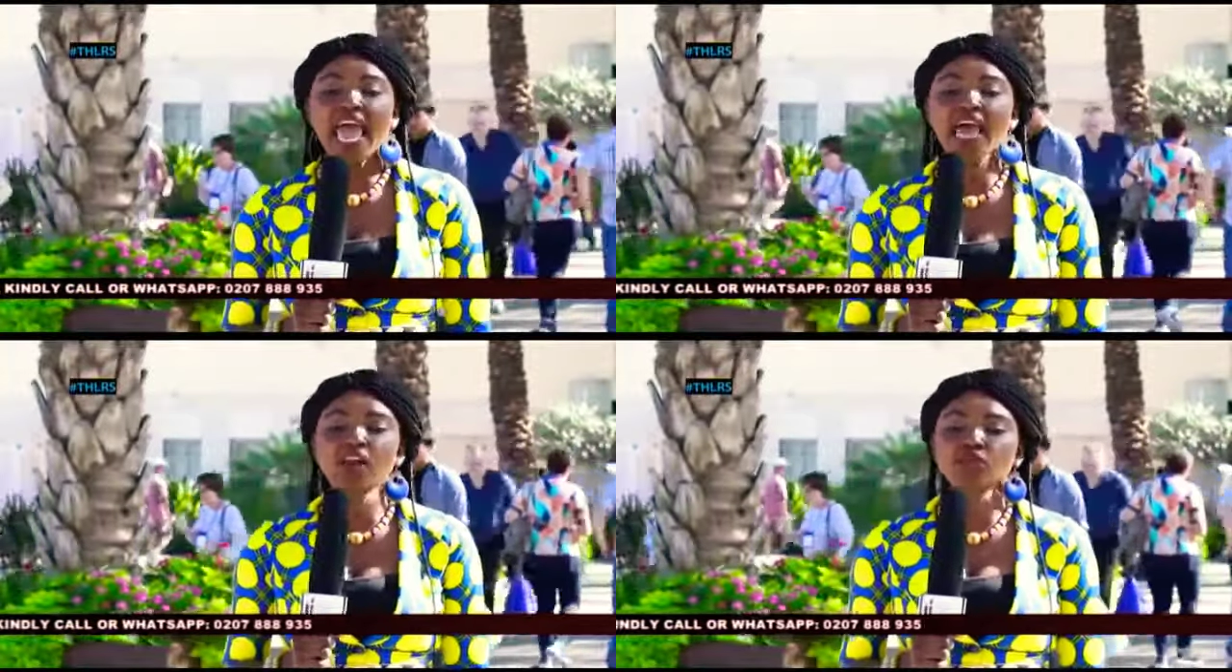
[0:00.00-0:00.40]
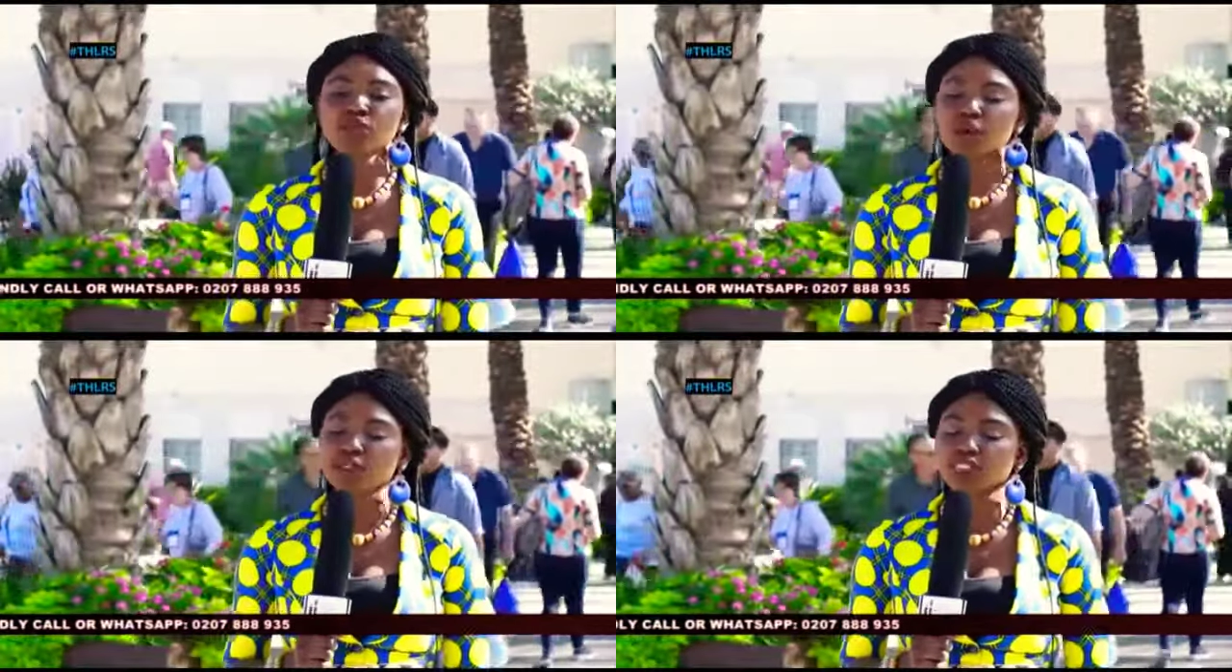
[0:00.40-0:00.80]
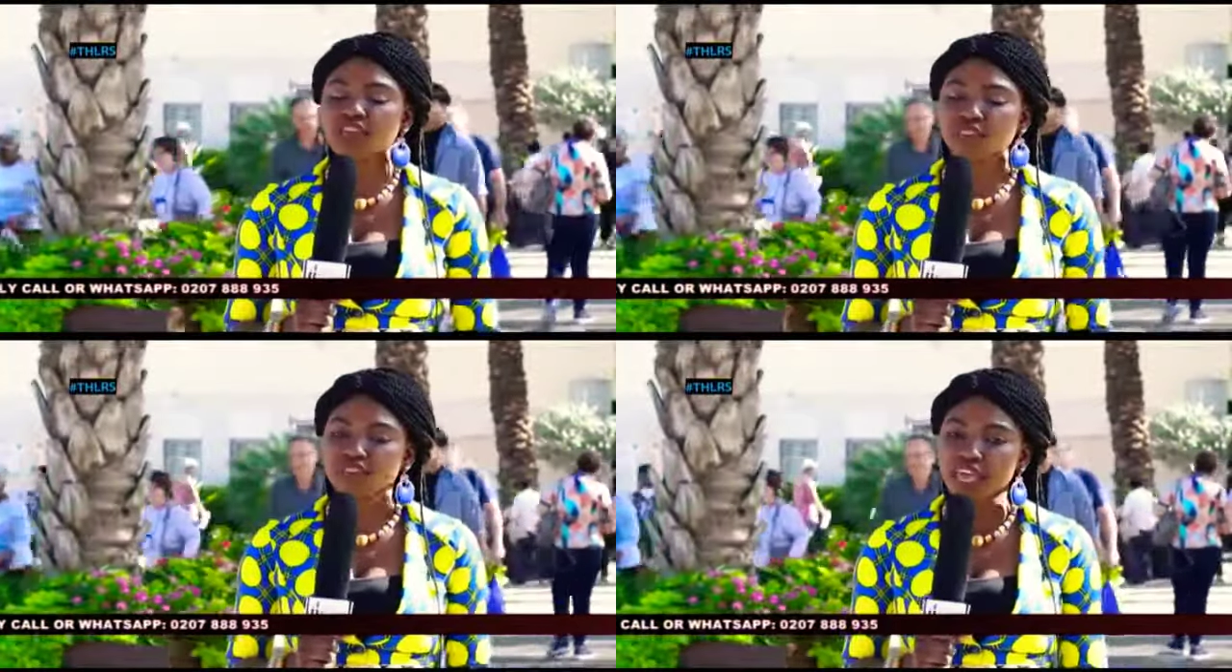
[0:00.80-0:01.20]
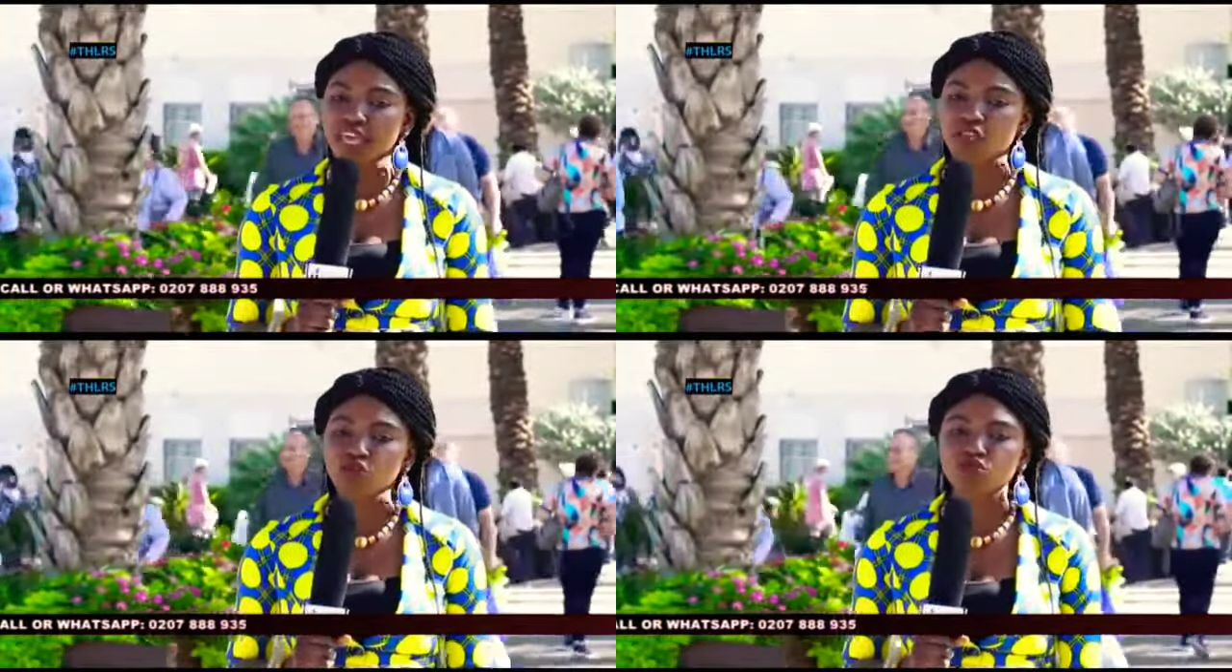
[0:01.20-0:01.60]
And also I want to say
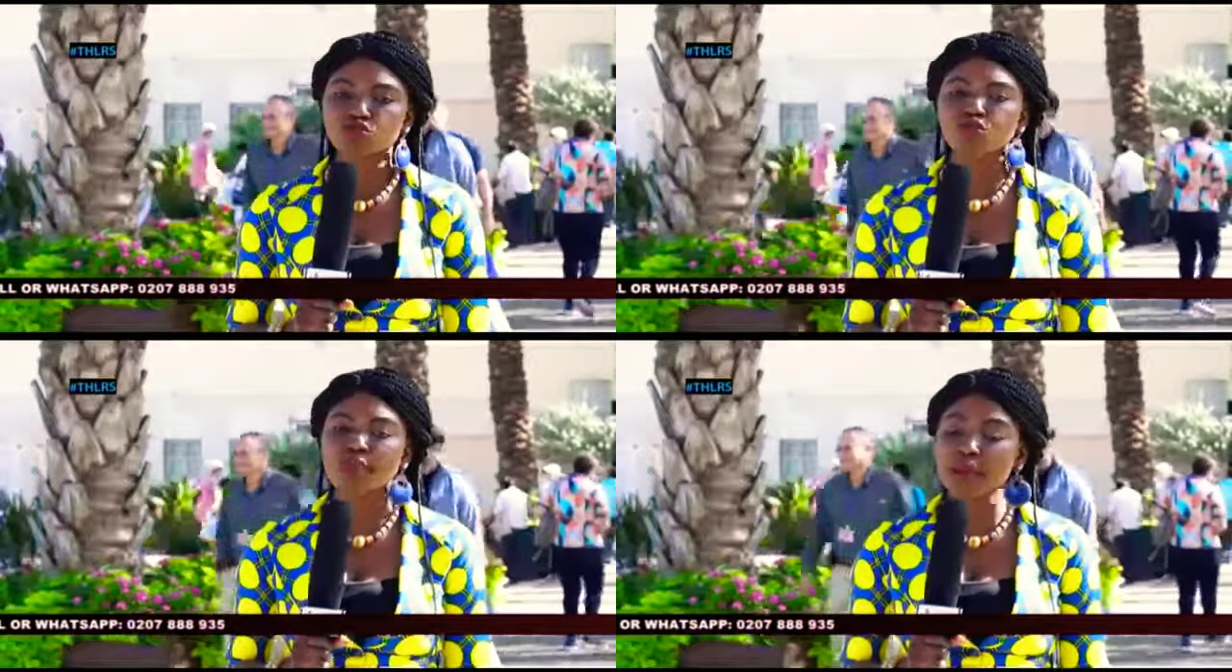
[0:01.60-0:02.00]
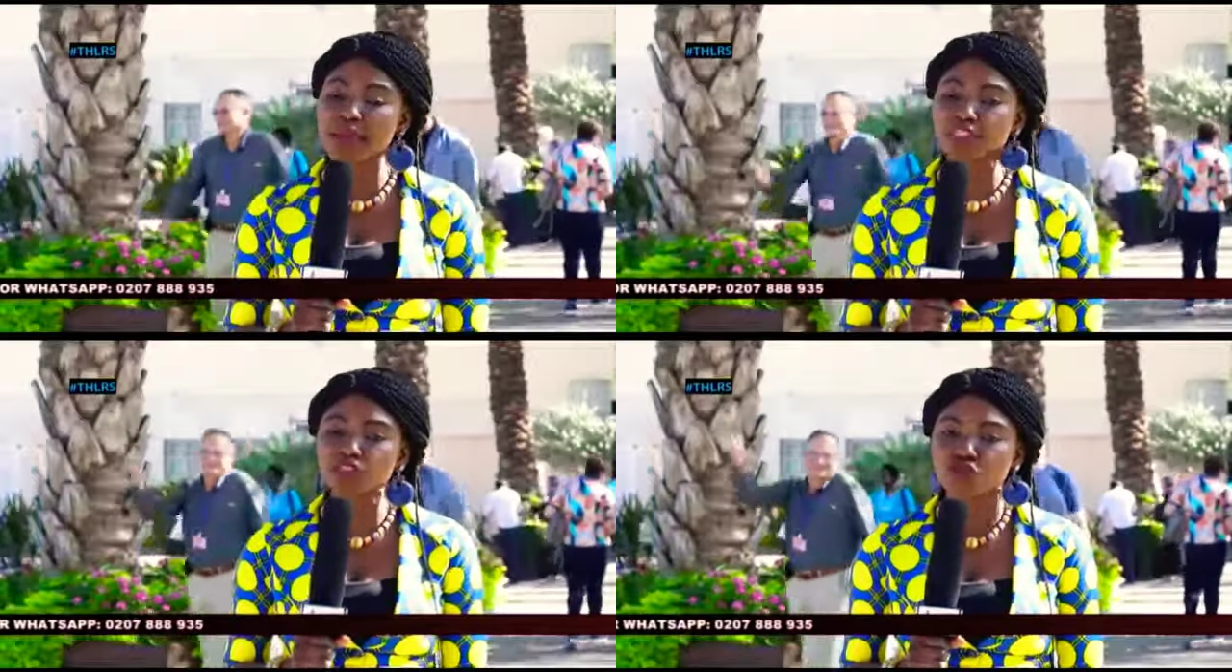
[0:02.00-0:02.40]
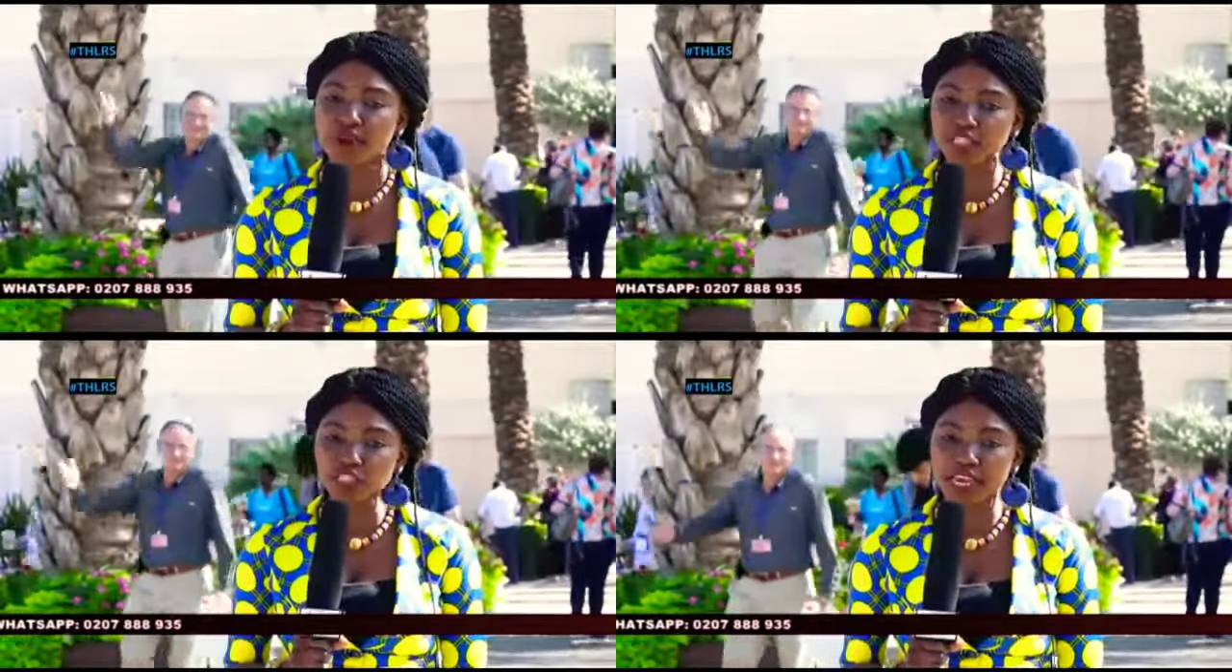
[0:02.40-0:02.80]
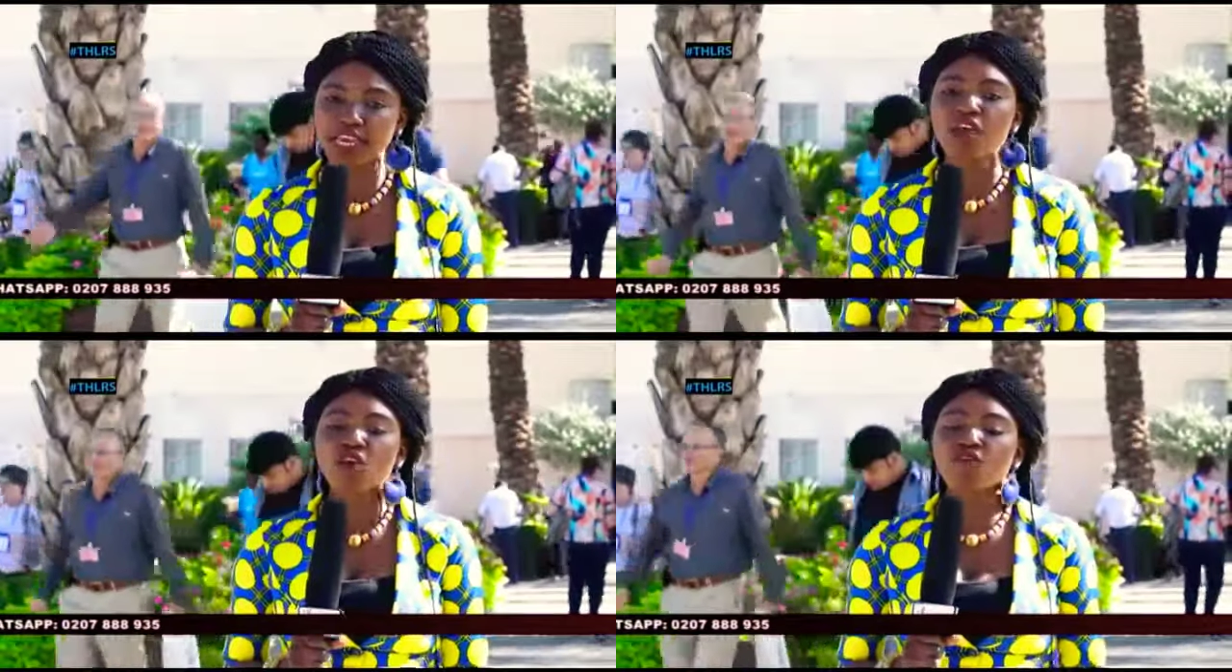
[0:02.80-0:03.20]
thank you to Mama's Creation